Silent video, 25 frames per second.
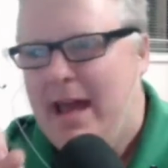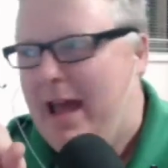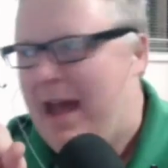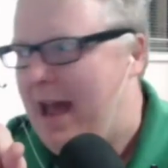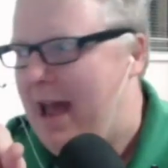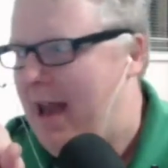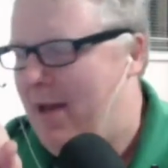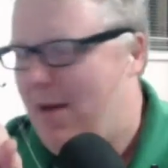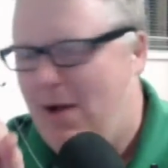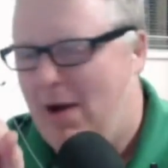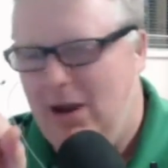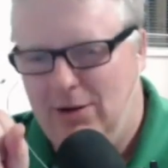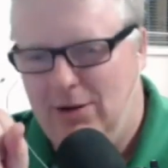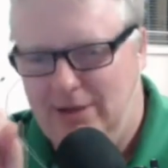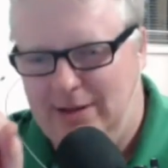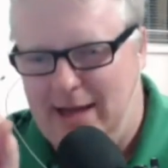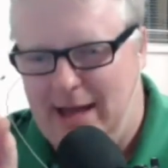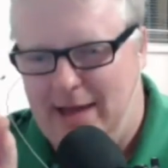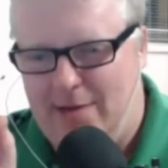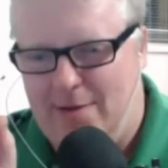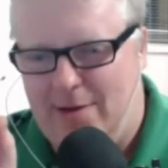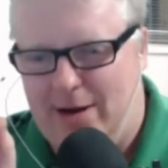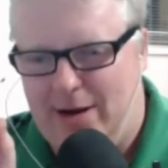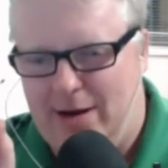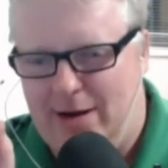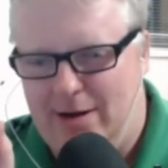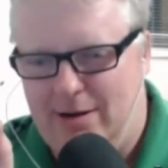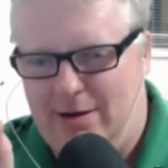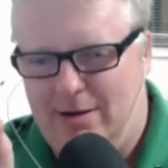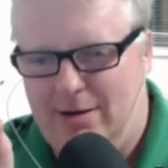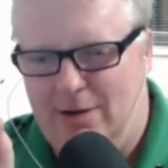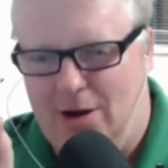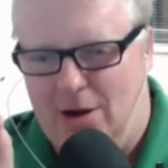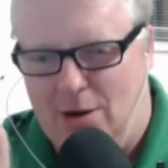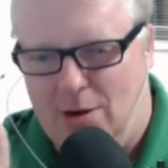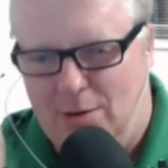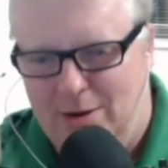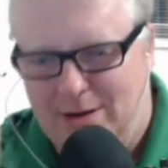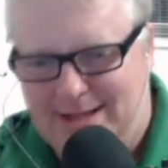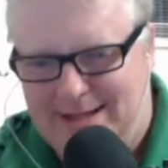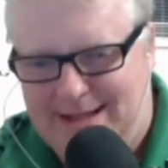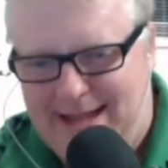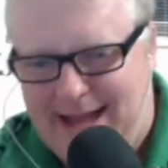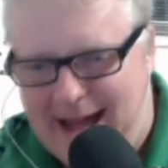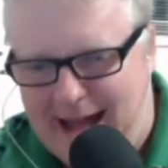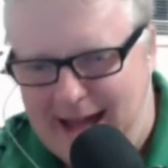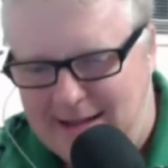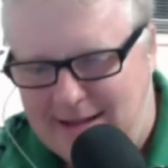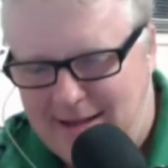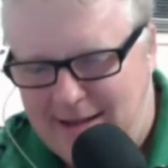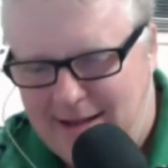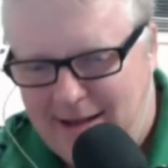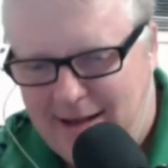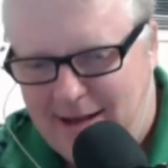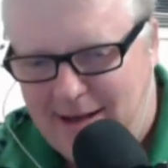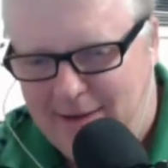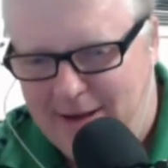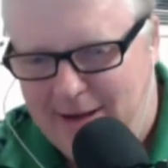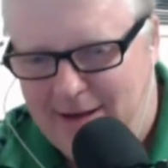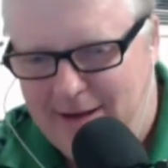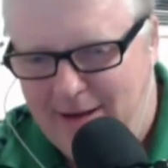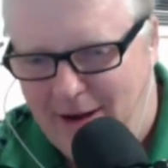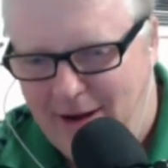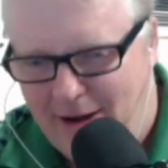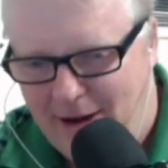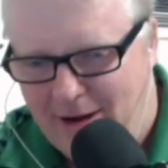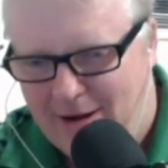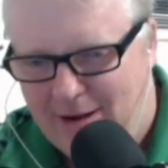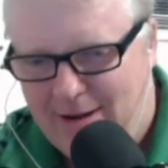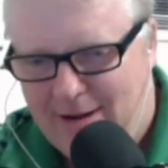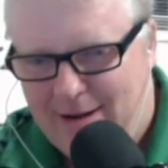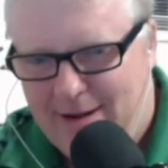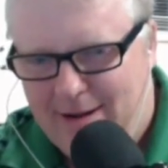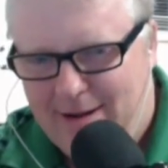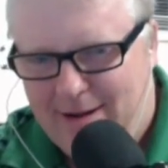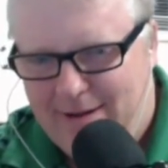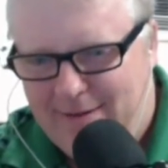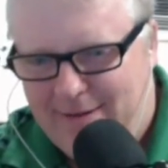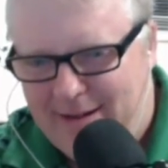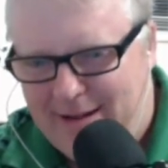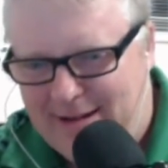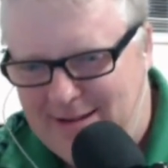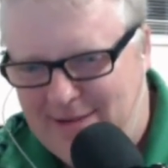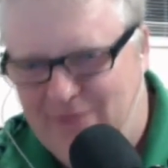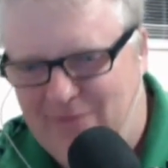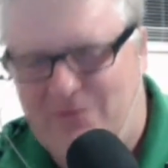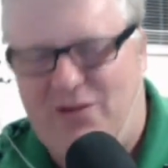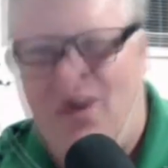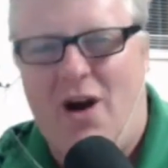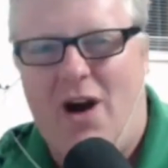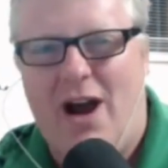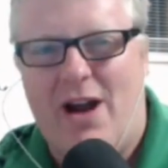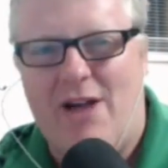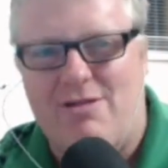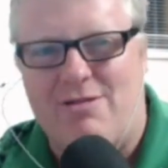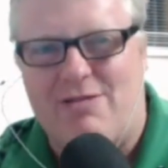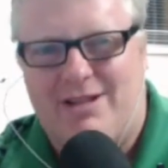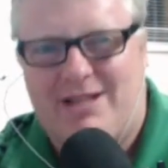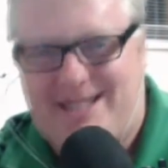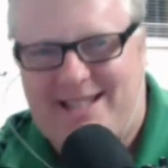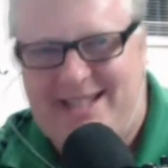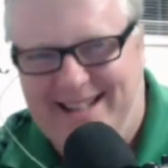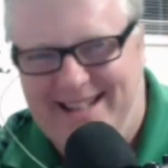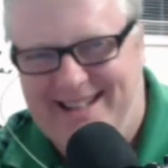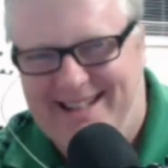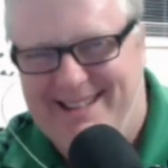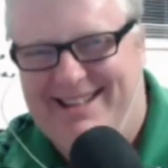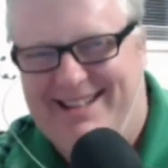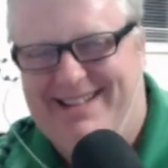Anyway, I looked down and went, "Oh, what's that?" I went, "Oh, that's a virus."